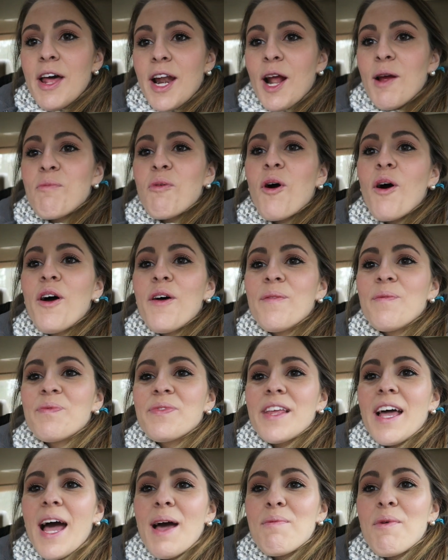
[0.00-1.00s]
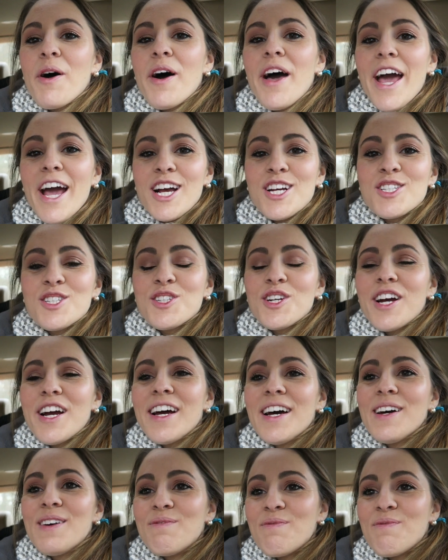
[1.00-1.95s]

And I bought extra